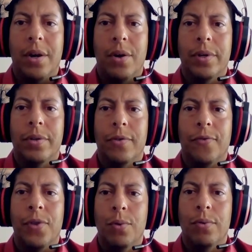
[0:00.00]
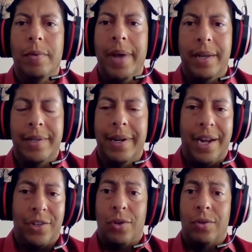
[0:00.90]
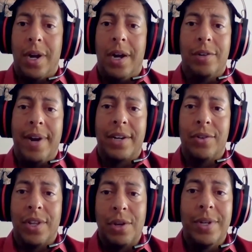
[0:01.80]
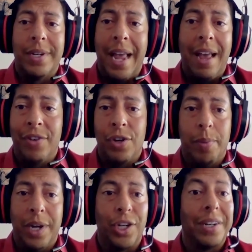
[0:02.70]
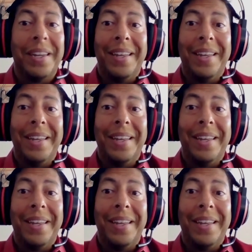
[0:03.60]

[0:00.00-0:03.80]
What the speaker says: going to view them as an external contractor that you didn't have in your budget.